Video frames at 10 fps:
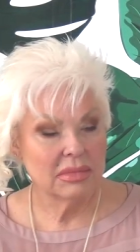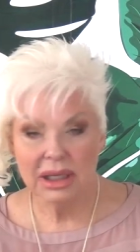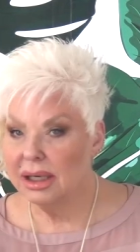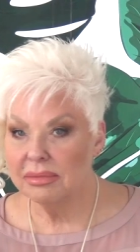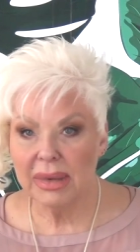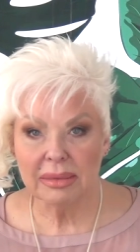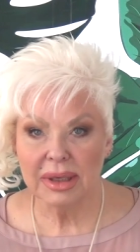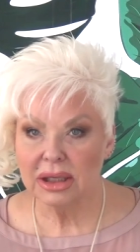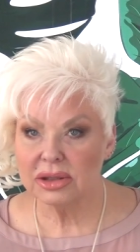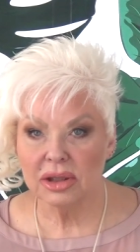it didn't make
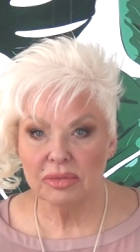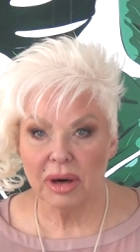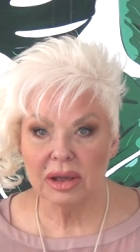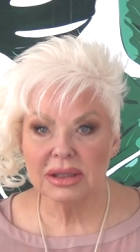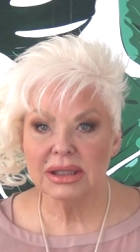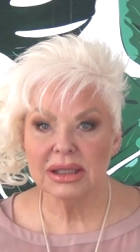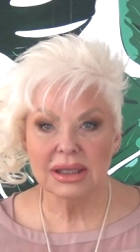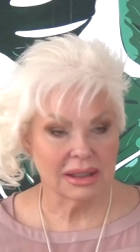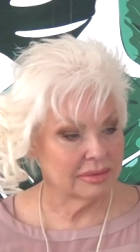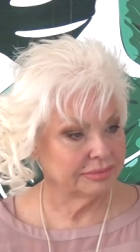me look too bronzy,
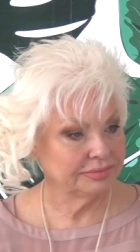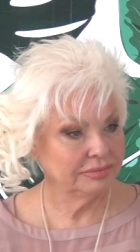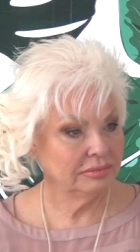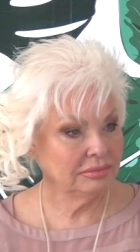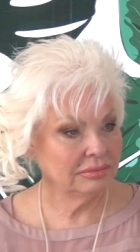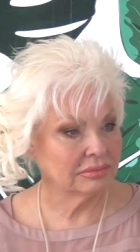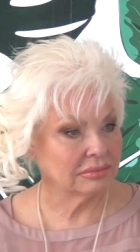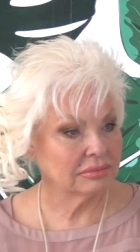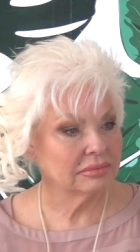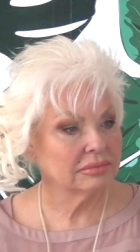did it? Hmm.